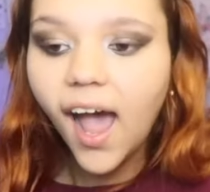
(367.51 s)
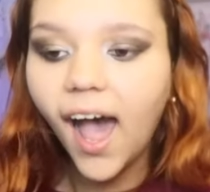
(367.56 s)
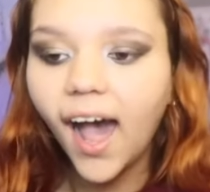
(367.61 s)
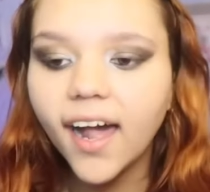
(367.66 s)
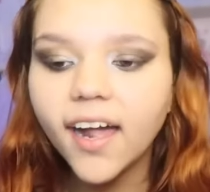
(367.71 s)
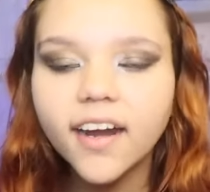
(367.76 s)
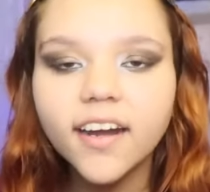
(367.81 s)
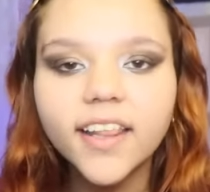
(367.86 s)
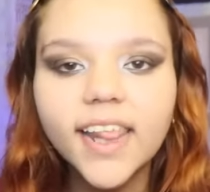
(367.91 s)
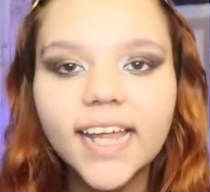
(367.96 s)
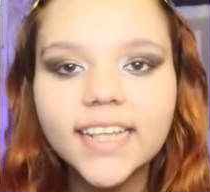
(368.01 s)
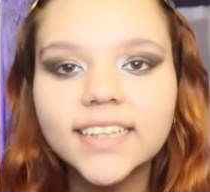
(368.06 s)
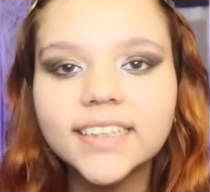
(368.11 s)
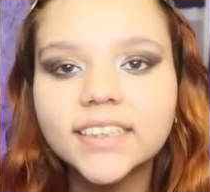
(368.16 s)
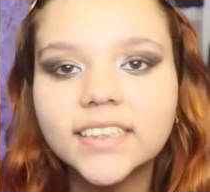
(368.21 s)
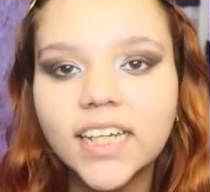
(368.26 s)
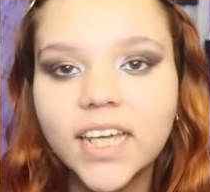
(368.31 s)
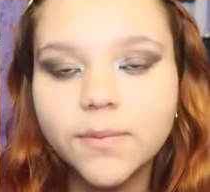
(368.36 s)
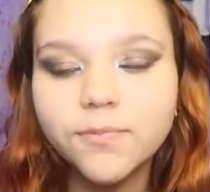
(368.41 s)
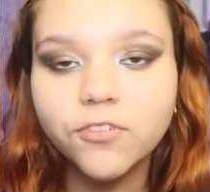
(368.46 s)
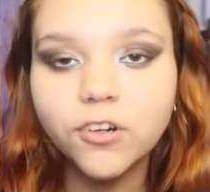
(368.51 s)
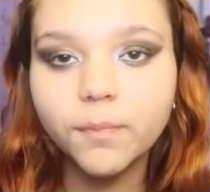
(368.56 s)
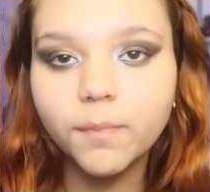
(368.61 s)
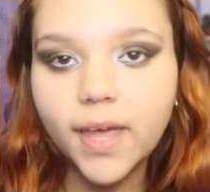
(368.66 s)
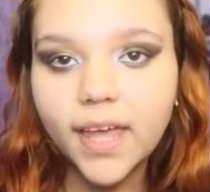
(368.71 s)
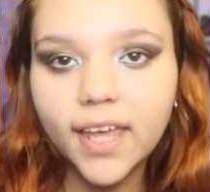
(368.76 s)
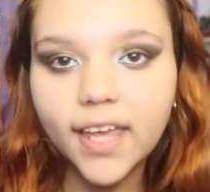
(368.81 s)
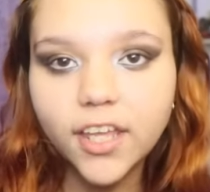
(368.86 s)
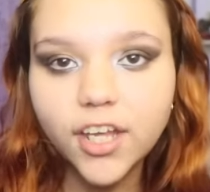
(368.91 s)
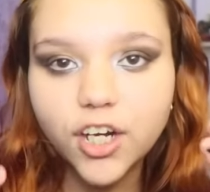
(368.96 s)
I heard that the tip for
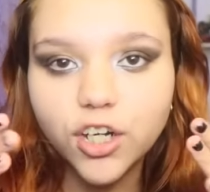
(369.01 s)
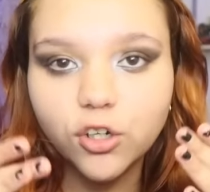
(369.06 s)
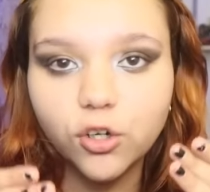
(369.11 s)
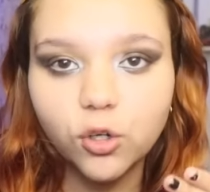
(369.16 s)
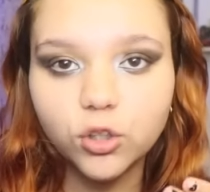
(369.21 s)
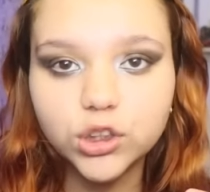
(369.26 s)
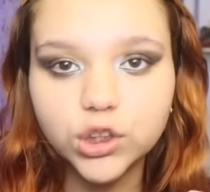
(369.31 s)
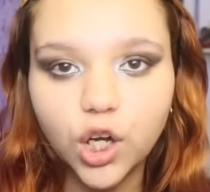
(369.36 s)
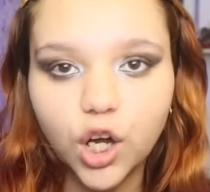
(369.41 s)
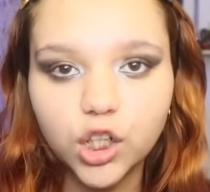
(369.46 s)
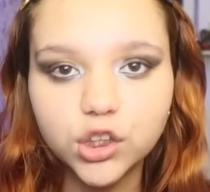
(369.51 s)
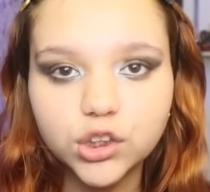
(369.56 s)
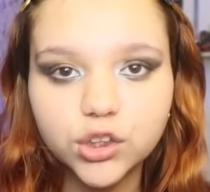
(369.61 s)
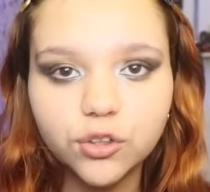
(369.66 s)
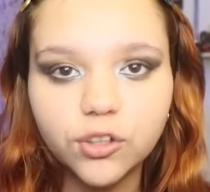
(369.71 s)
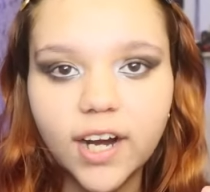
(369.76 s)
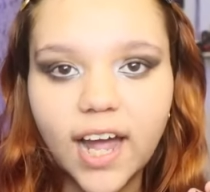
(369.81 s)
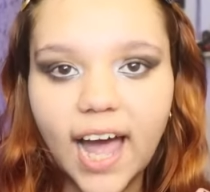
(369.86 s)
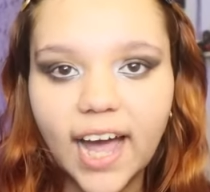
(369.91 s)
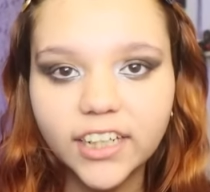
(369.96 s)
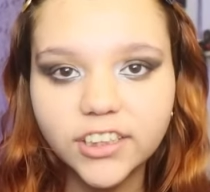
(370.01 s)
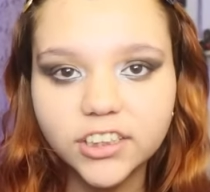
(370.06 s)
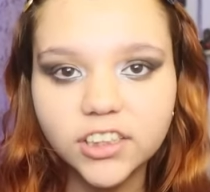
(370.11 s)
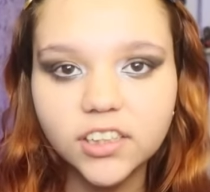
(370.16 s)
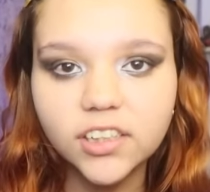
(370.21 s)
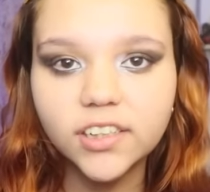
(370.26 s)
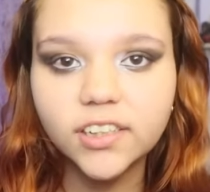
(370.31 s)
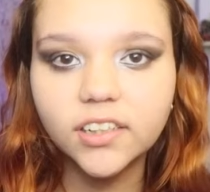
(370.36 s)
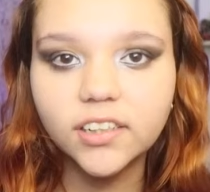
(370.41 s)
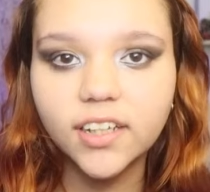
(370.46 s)
making your nose contour
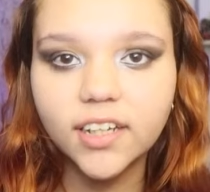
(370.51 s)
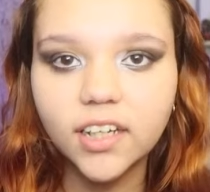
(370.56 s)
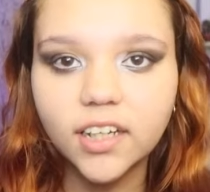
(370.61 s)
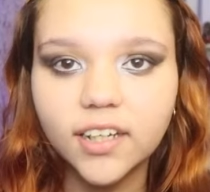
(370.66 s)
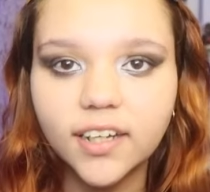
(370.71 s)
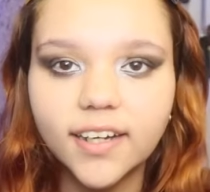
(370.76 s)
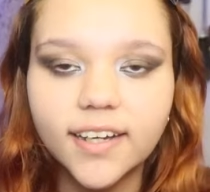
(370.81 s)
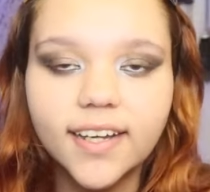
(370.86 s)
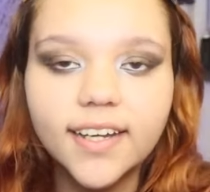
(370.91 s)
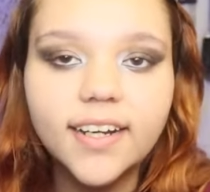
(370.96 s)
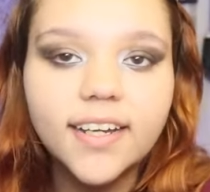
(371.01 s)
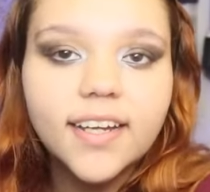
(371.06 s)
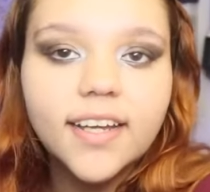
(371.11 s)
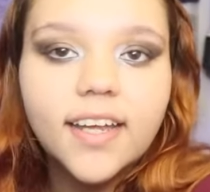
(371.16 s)
actually look good